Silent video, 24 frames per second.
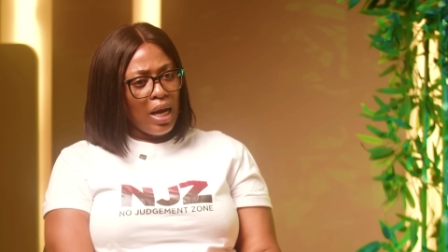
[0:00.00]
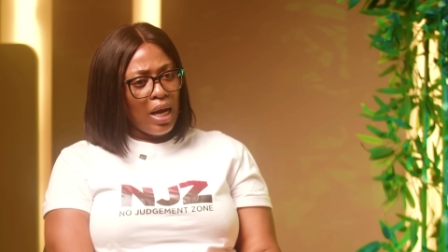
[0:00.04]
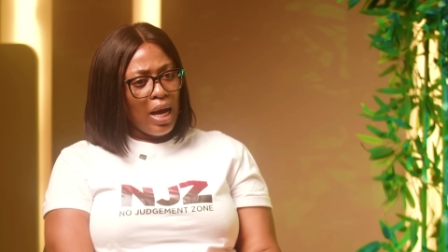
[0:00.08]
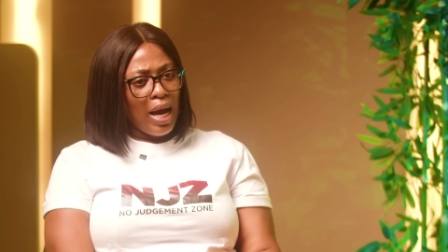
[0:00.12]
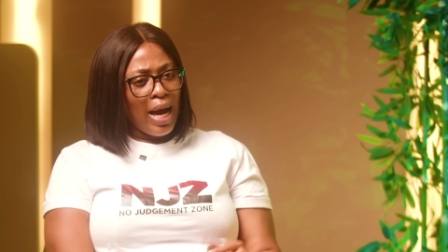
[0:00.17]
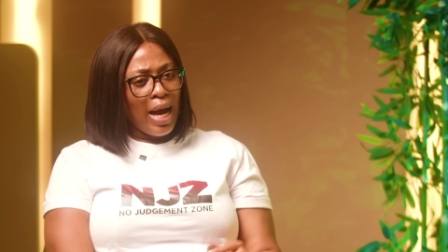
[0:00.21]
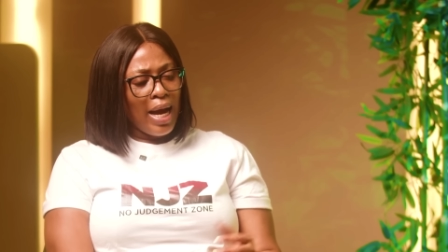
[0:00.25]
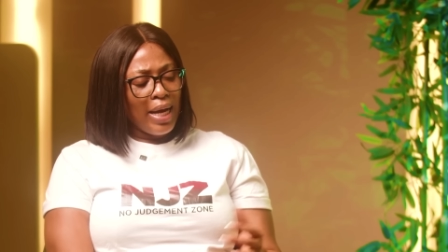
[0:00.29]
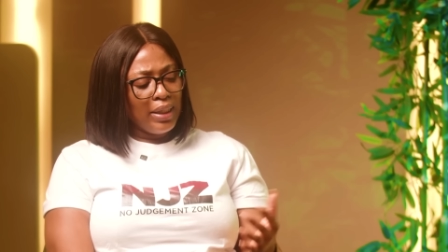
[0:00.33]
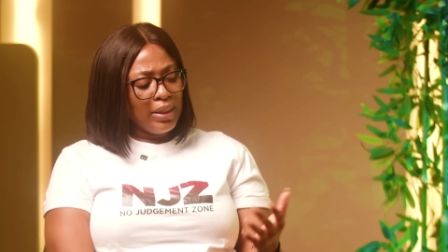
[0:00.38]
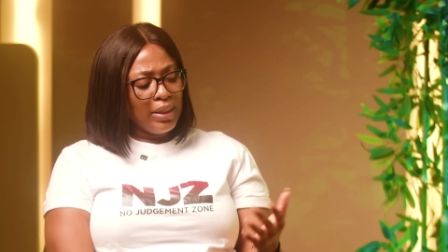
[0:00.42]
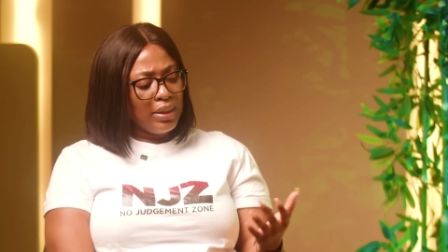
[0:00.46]

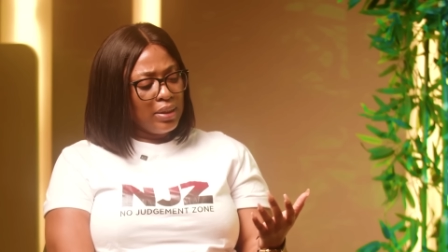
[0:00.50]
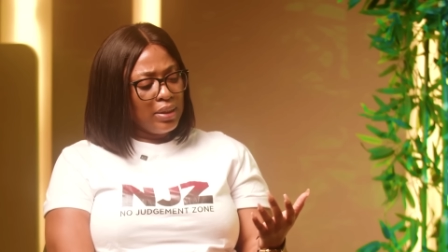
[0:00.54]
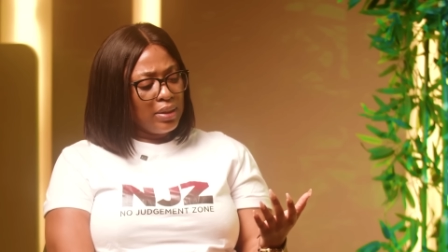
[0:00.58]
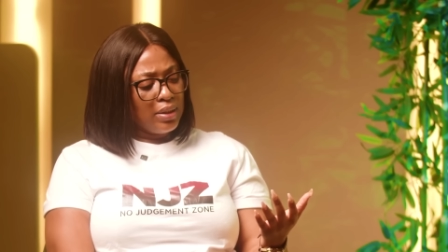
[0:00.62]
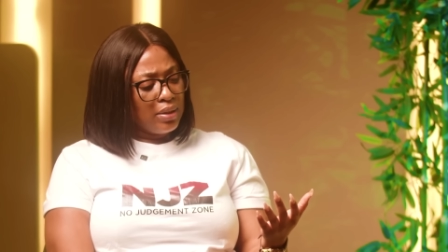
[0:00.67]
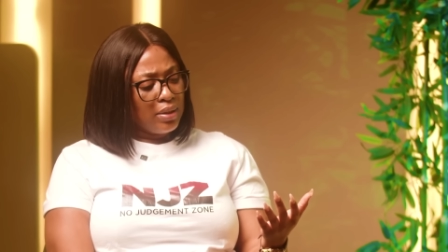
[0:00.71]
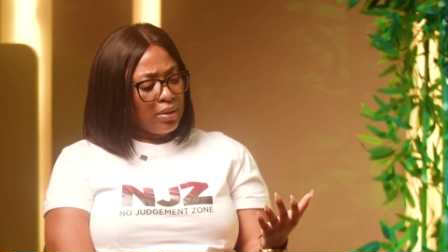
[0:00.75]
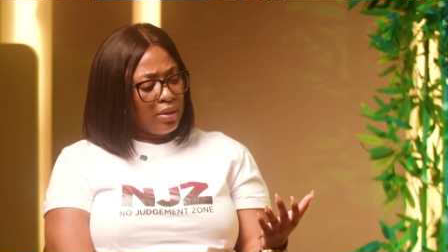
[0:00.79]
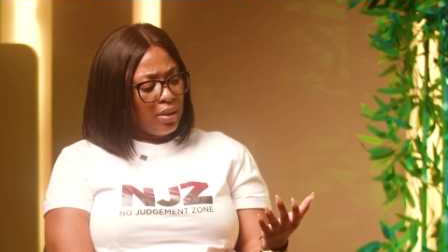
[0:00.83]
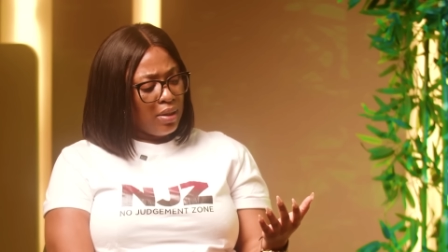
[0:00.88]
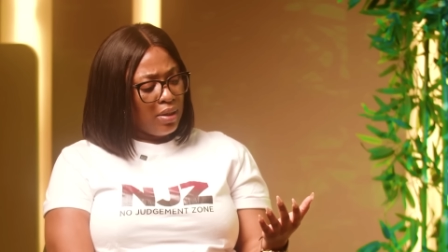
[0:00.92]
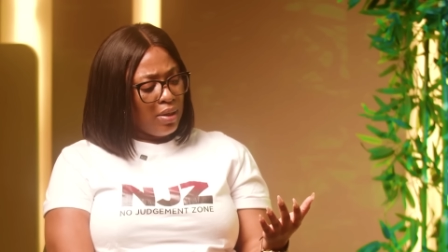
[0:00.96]
And
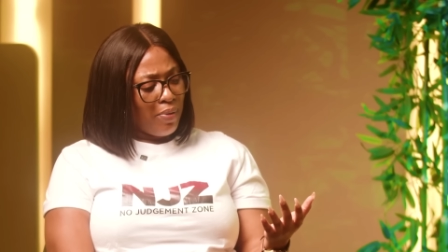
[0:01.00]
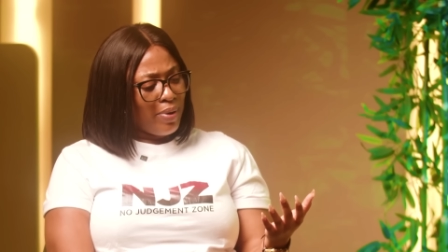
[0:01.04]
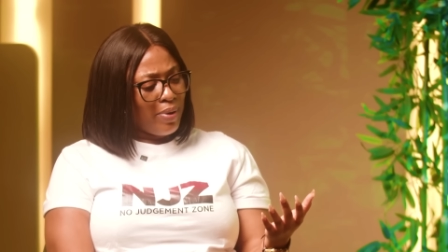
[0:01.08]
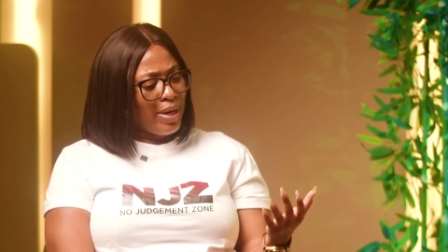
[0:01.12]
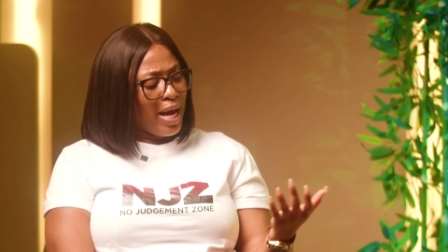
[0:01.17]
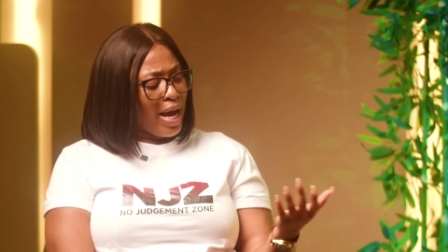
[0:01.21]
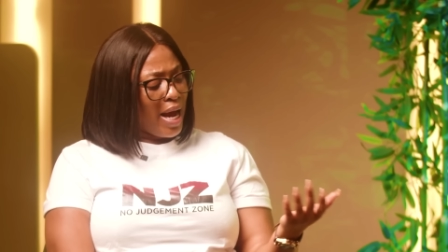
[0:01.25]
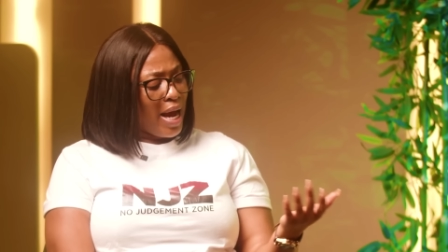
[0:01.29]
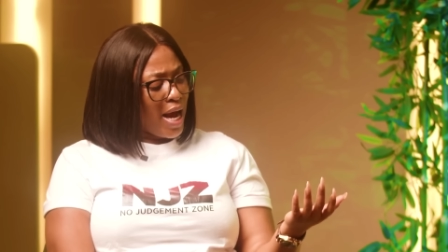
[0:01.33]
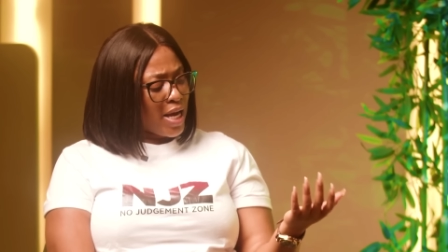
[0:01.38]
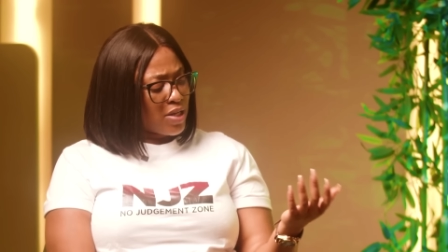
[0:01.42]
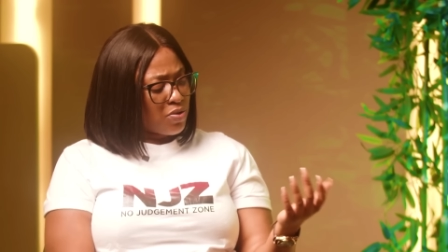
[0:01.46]
when
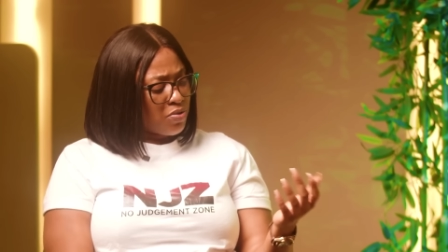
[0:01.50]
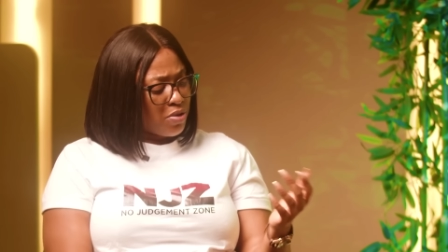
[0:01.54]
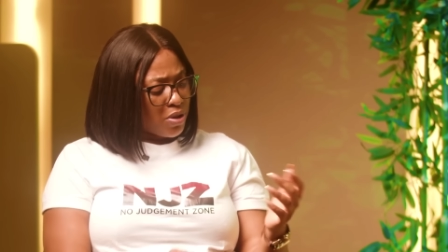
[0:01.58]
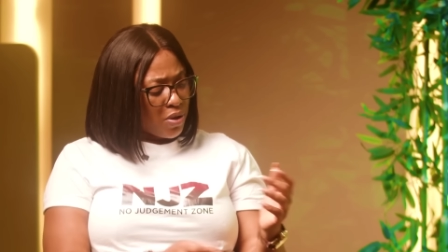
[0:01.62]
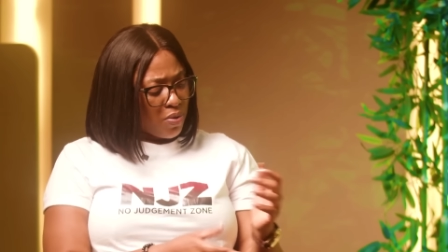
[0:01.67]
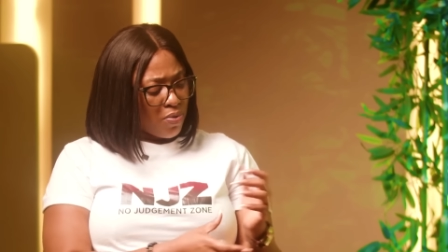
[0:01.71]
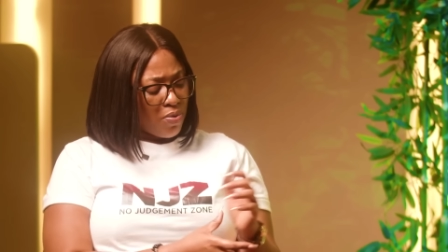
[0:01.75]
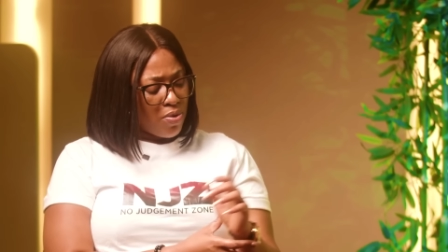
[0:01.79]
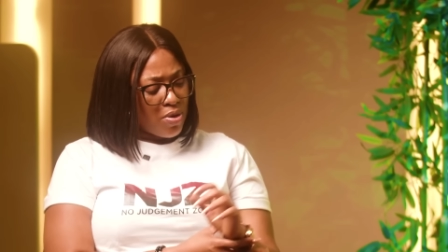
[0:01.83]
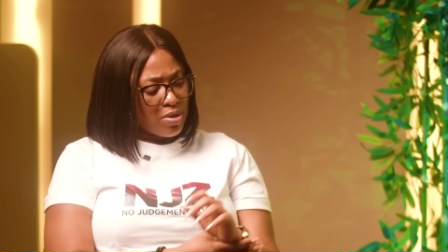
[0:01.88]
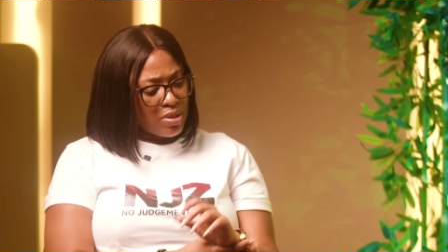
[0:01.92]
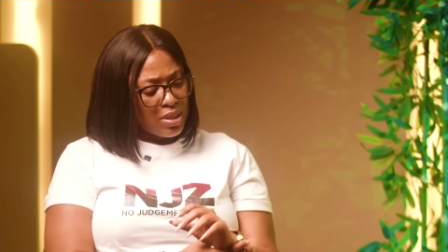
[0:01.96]
I asked what it
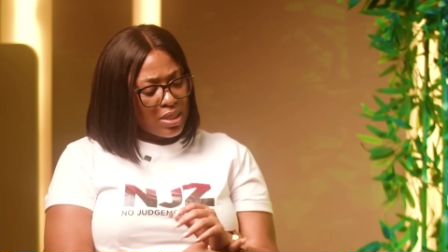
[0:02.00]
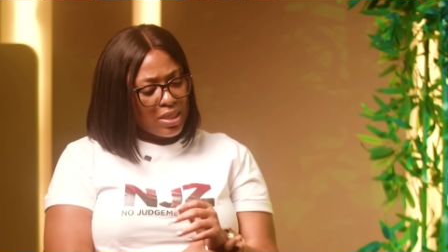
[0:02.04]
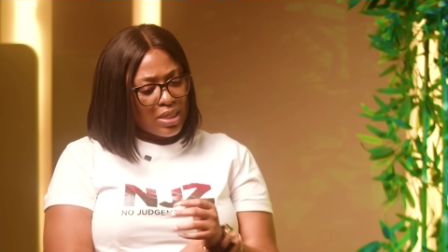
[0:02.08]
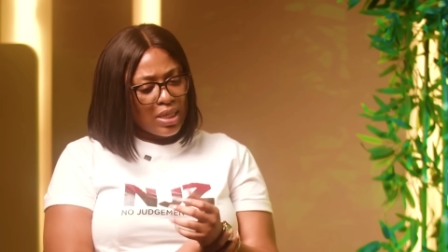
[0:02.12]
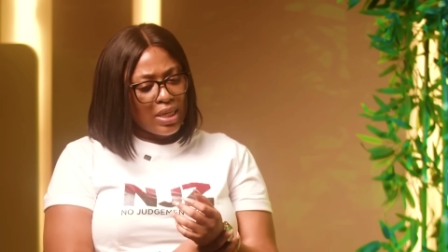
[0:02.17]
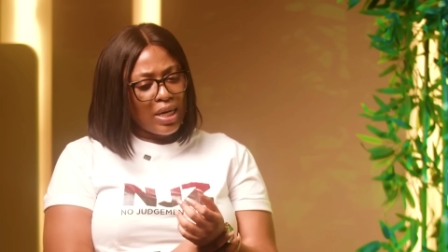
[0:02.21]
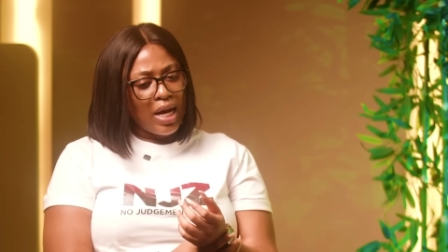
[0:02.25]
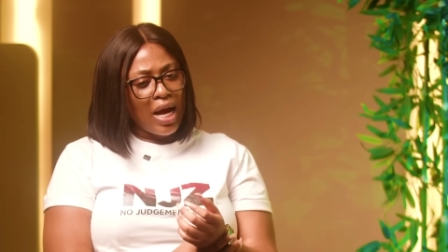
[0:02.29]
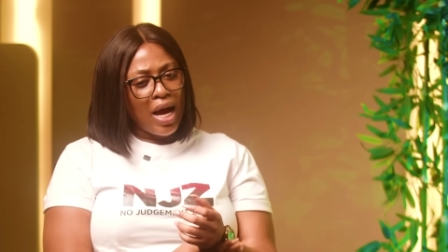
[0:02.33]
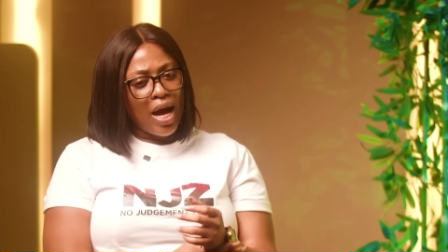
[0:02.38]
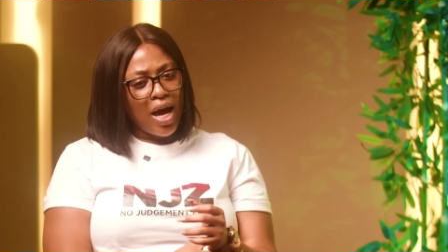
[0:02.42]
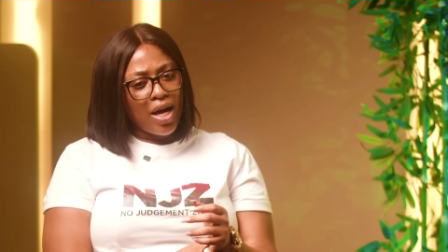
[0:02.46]
was, they
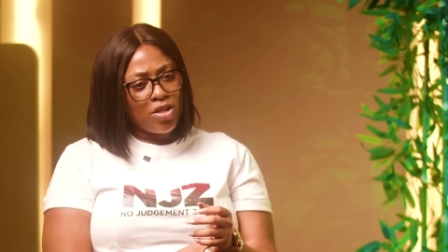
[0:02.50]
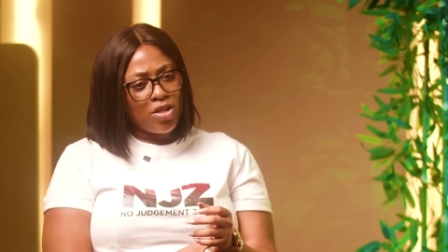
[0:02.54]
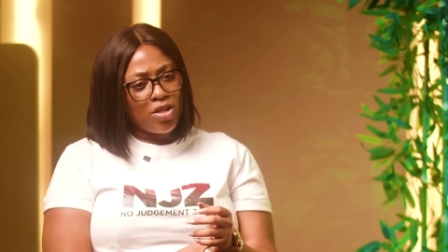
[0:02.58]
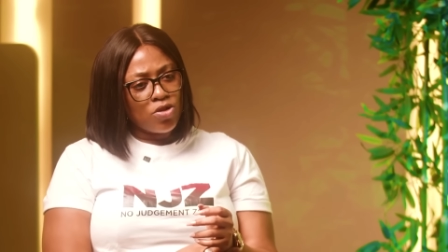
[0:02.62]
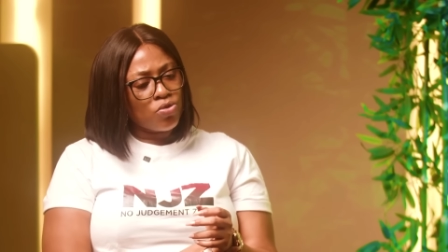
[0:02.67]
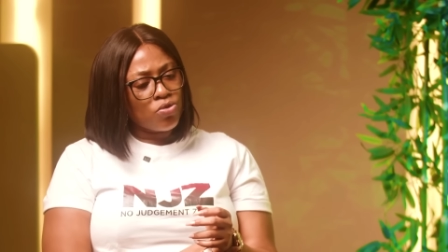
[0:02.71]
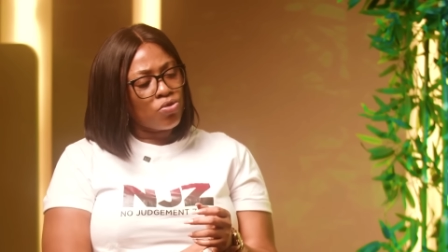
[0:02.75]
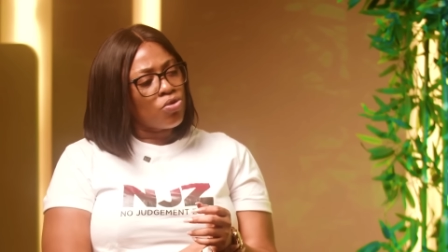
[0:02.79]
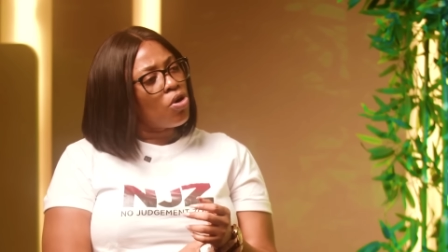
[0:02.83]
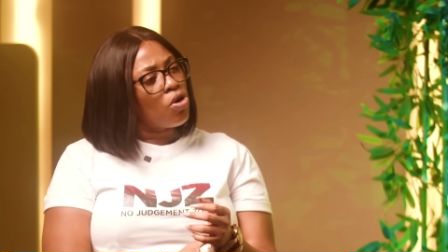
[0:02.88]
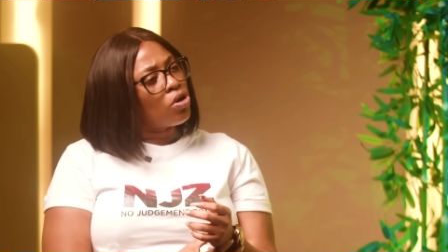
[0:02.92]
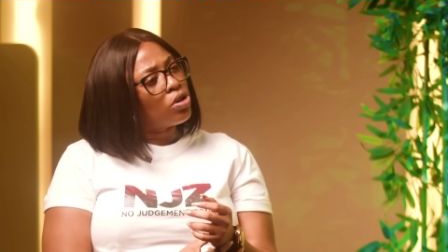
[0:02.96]
said, it's
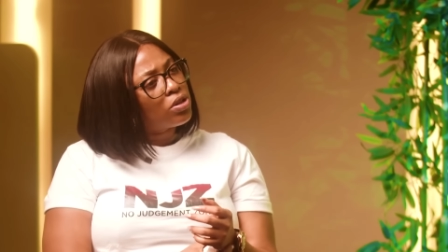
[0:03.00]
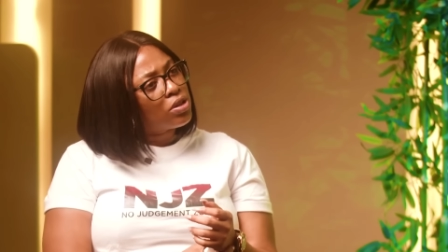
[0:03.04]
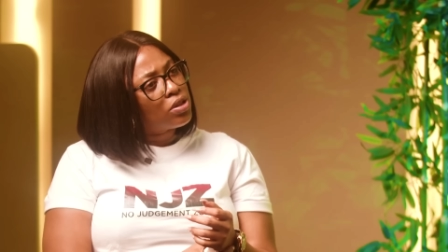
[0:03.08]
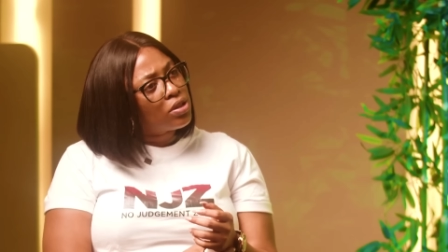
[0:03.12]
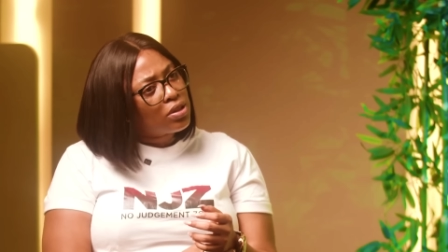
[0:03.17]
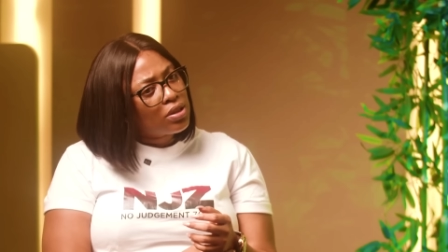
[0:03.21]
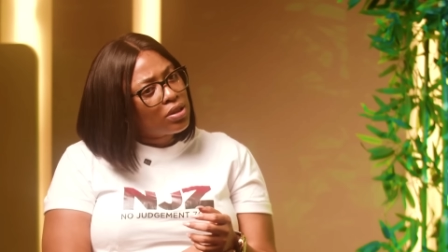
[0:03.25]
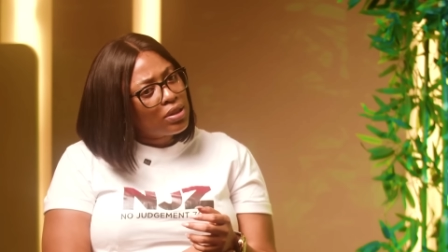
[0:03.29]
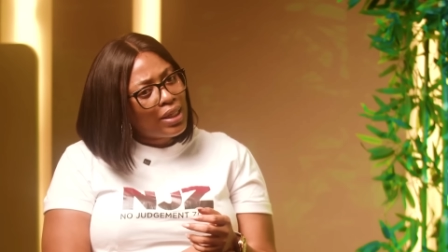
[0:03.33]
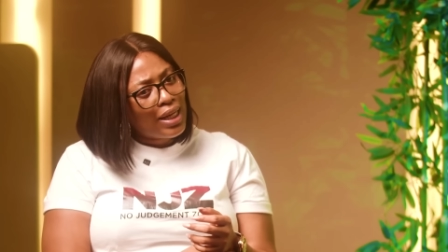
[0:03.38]
rocks.